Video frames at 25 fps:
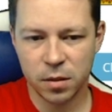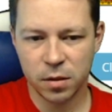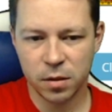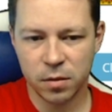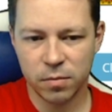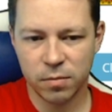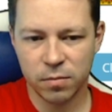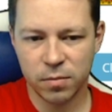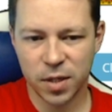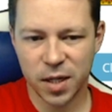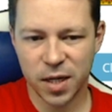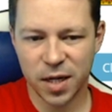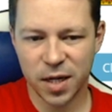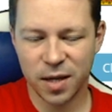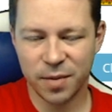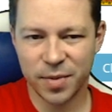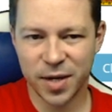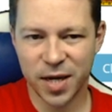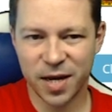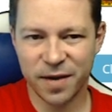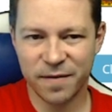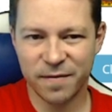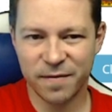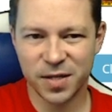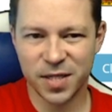But he might
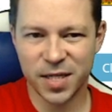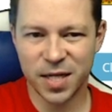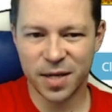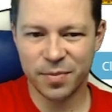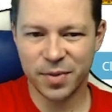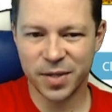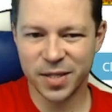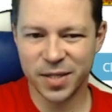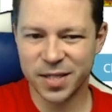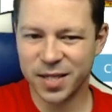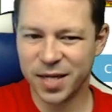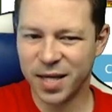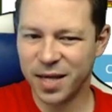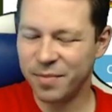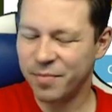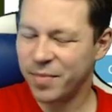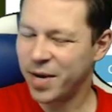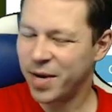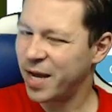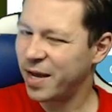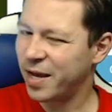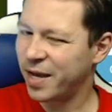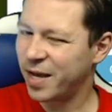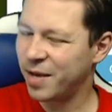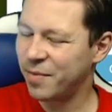have a Doubleton. He
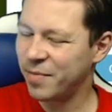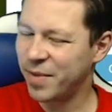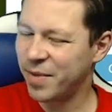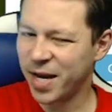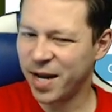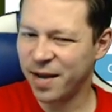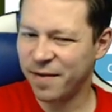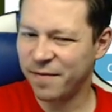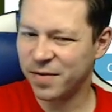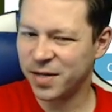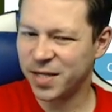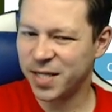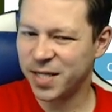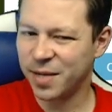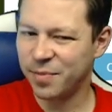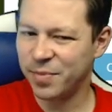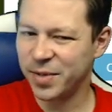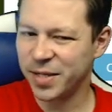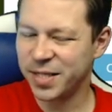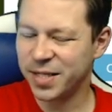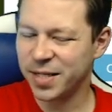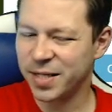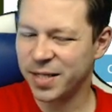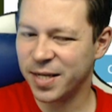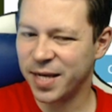might he might have a
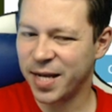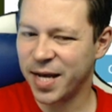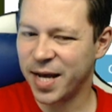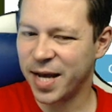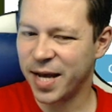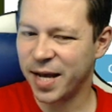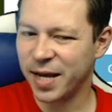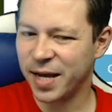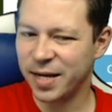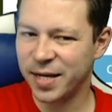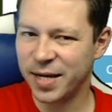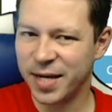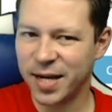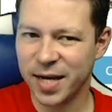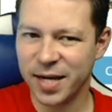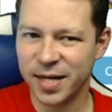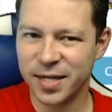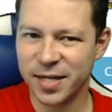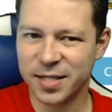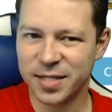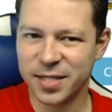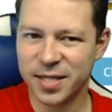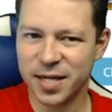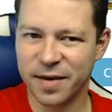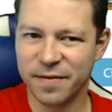Doubleton 9, 9
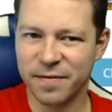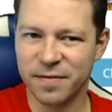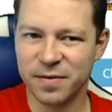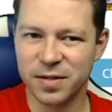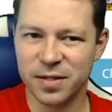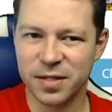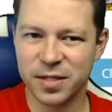7.